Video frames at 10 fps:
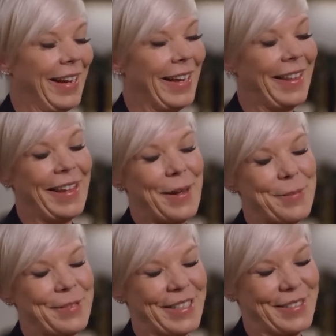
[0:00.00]
Yeah, the
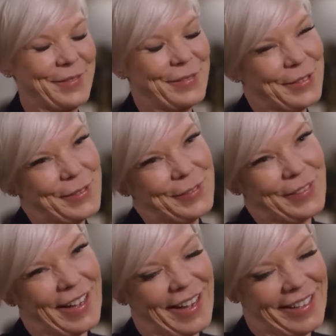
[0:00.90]
apple doesn't fall
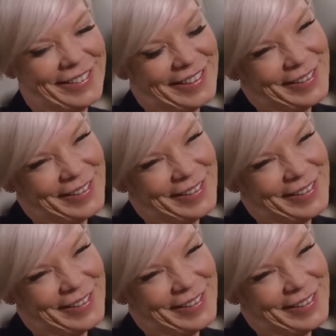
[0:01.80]
far.